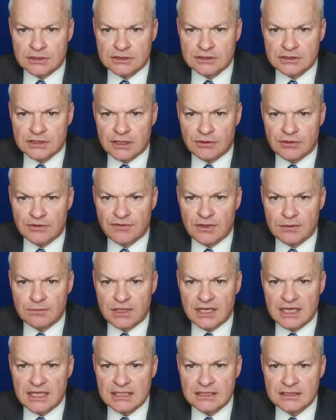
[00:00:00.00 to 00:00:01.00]
So if I
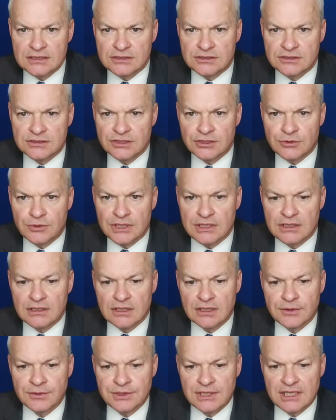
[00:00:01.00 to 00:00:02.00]
played Zuid,
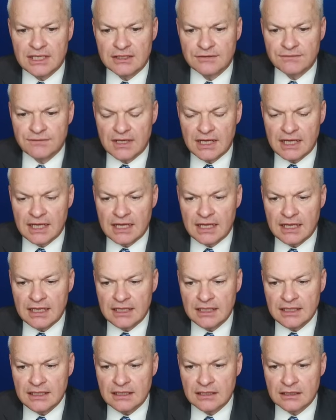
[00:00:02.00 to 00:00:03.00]
I would have
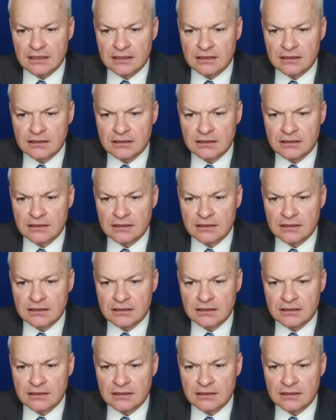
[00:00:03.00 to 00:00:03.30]
A-I-U.